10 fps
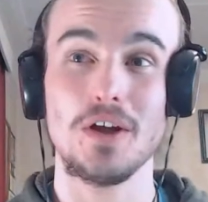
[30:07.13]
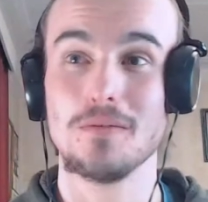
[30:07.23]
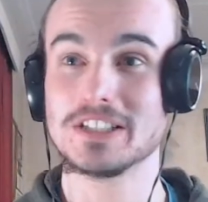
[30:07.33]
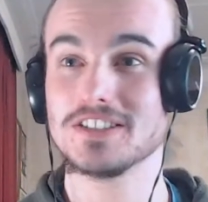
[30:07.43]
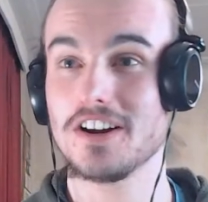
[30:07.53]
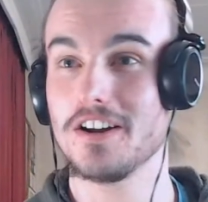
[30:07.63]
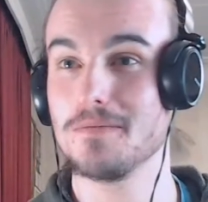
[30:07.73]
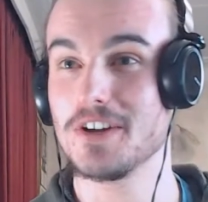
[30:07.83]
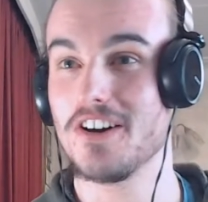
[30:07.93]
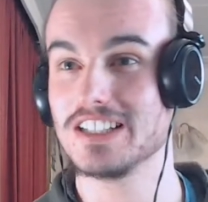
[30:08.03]
I'm excited.
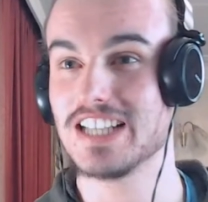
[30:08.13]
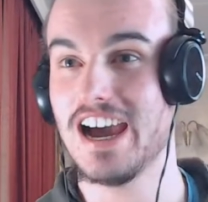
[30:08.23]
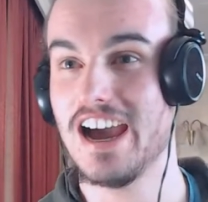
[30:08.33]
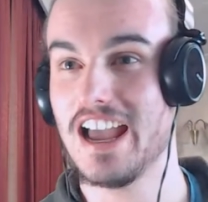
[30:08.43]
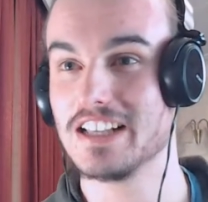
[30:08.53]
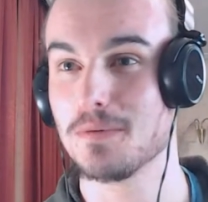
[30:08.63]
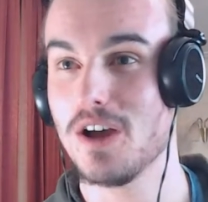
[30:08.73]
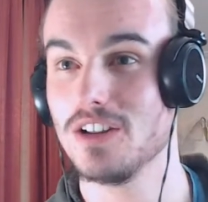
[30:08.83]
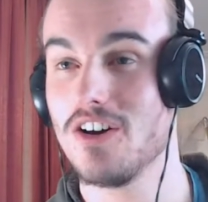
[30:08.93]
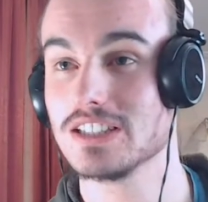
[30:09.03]
Hope you guys are as
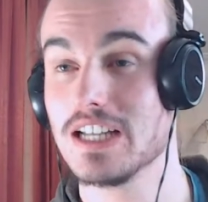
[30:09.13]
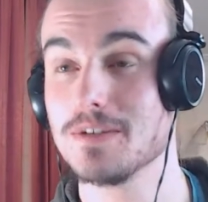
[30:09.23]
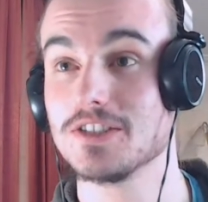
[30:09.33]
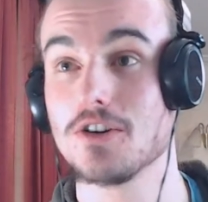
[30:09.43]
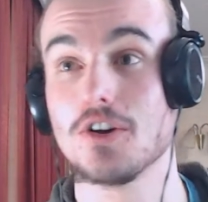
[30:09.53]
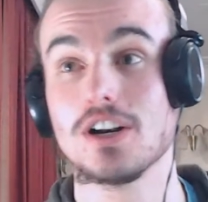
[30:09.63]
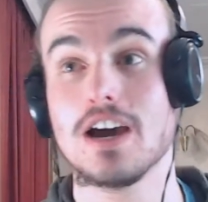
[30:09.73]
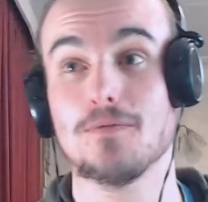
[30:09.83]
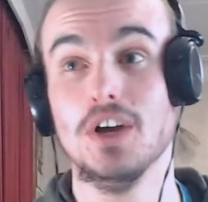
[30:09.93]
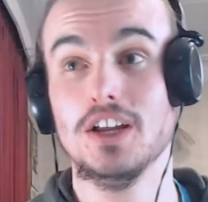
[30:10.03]
well. Lions team is not good
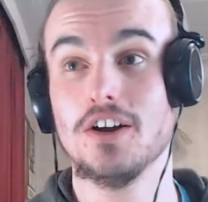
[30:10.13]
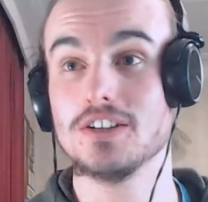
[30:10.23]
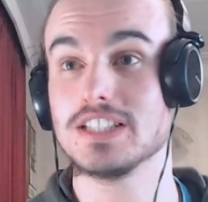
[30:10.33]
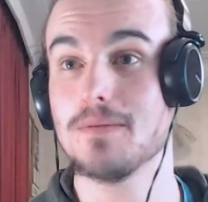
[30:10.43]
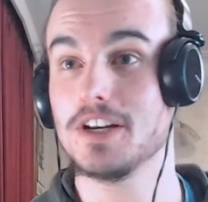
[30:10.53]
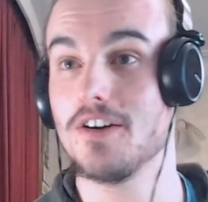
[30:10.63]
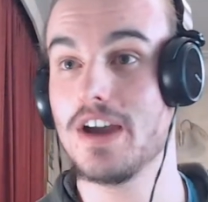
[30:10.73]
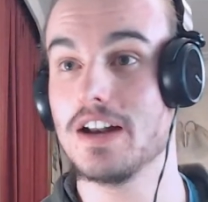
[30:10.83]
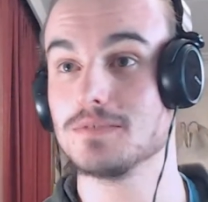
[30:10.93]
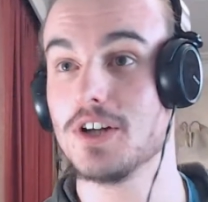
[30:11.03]
enough. No Zammit,
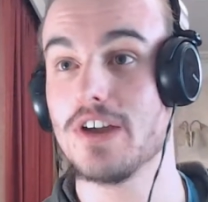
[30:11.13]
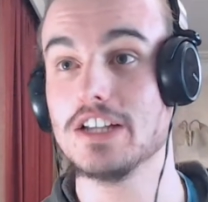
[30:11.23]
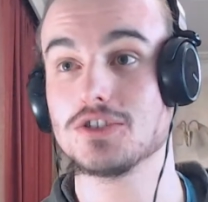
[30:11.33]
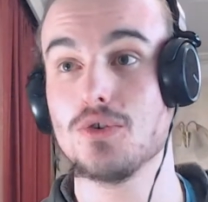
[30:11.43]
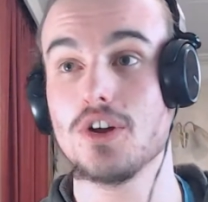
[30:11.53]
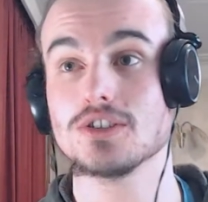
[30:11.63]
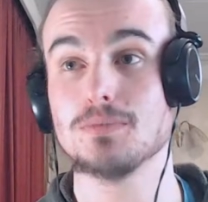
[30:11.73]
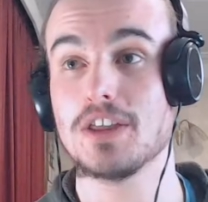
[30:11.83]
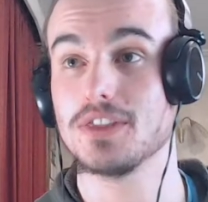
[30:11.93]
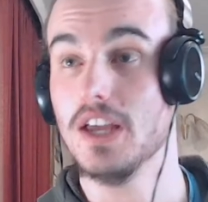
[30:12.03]
no Adams, no Henshaw, no
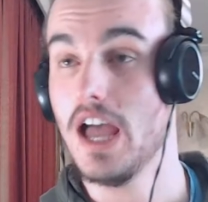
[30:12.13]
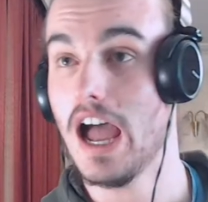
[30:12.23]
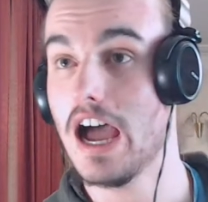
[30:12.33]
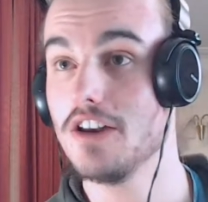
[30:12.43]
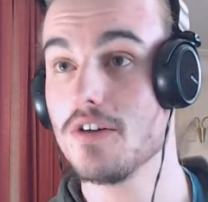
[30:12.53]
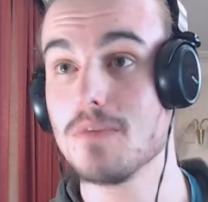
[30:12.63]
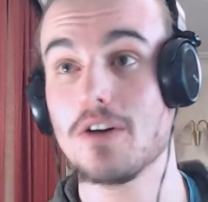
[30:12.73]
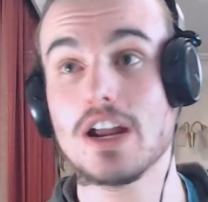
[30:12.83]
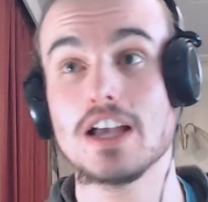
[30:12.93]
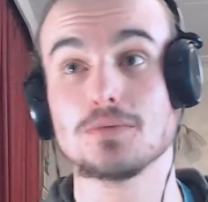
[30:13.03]
Smith, no
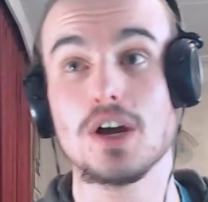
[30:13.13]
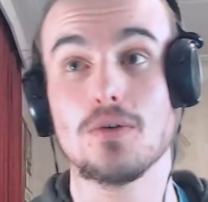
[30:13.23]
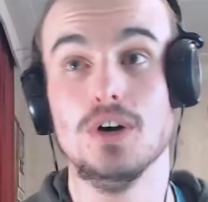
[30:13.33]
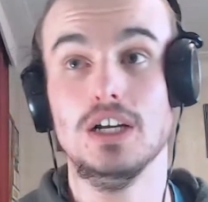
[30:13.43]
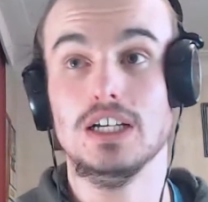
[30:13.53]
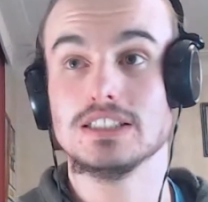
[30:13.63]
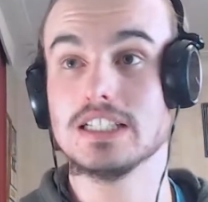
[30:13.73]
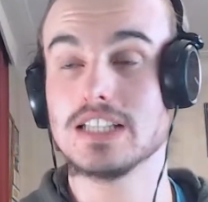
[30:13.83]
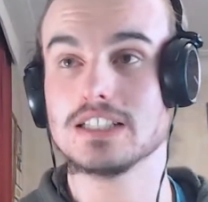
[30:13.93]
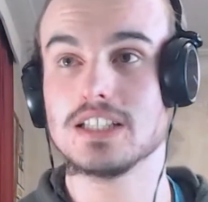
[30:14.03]
Murray as well,
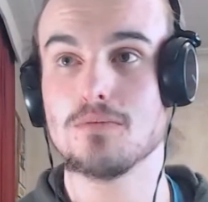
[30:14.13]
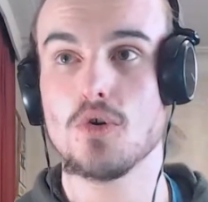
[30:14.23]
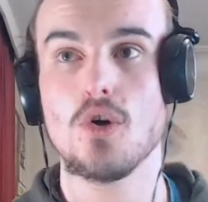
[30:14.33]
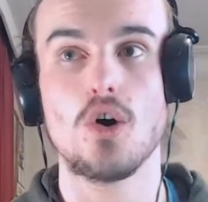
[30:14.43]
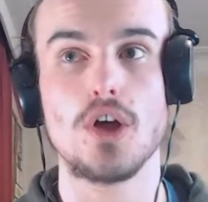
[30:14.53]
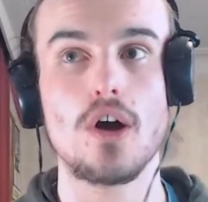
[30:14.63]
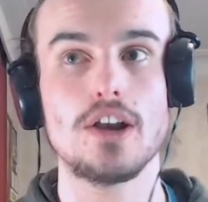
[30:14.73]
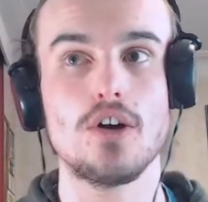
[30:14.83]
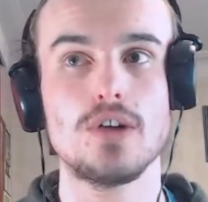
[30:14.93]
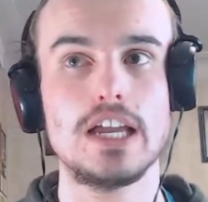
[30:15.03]
says Simru. Although
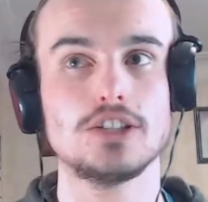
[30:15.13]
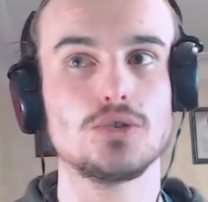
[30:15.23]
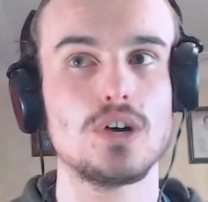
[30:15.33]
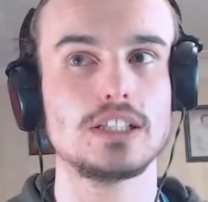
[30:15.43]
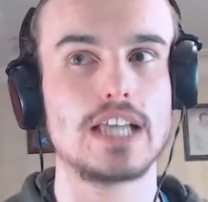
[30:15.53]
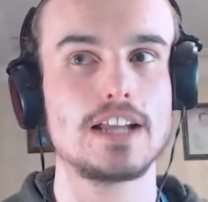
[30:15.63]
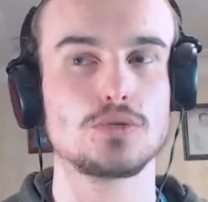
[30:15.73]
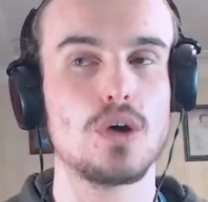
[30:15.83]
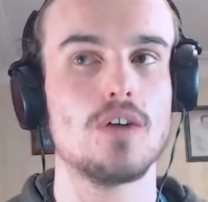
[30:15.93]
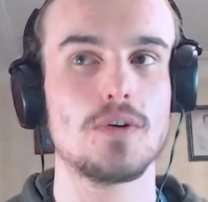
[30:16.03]
I know Henshaw is
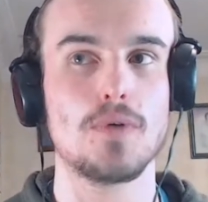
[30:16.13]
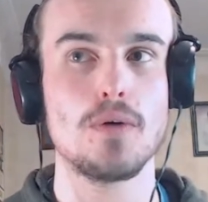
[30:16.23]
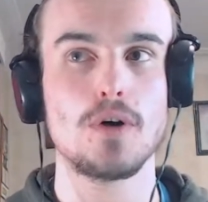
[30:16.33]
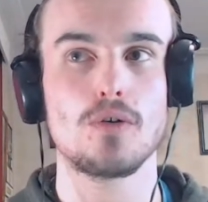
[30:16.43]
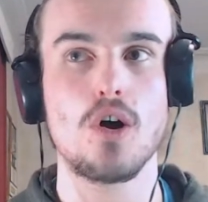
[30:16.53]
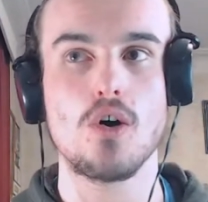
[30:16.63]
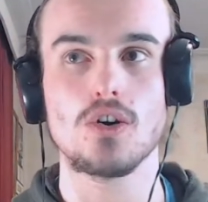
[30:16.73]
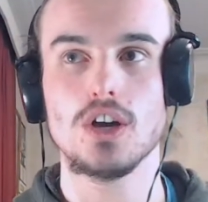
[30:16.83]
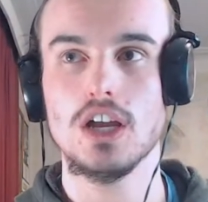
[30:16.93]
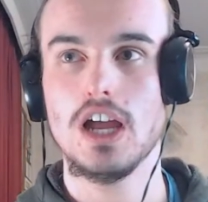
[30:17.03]
at 12 if I'm not
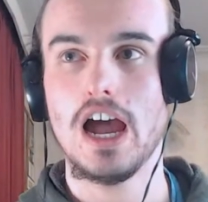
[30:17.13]
wrong.